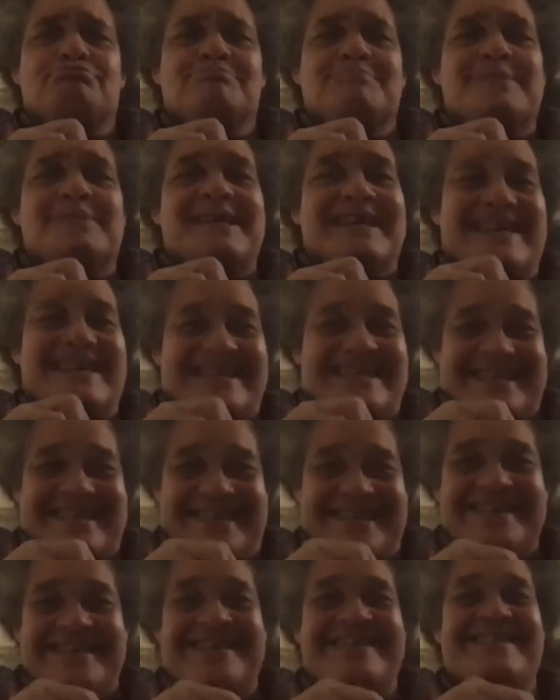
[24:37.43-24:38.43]

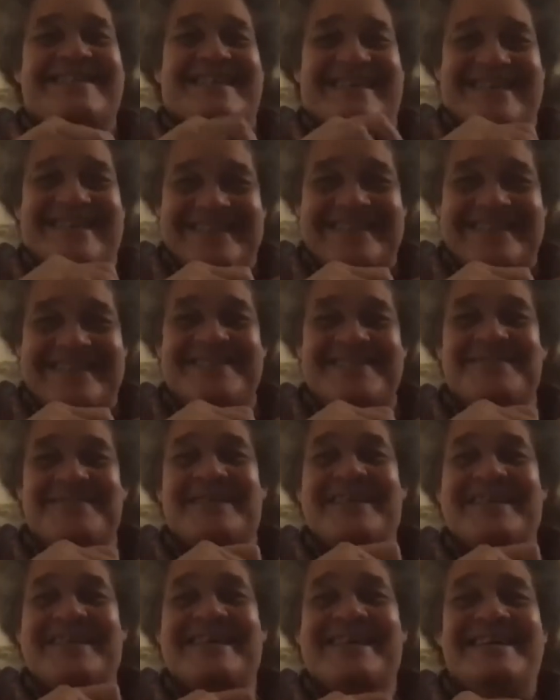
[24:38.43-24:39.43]
weird moment
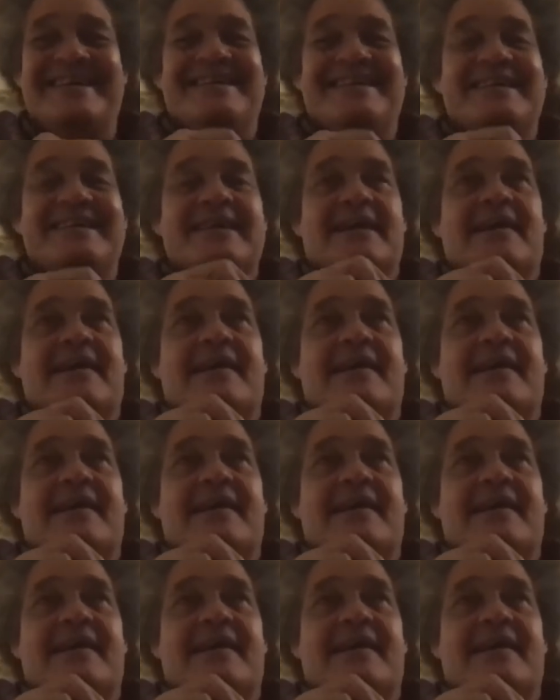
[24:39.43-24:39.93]
of like,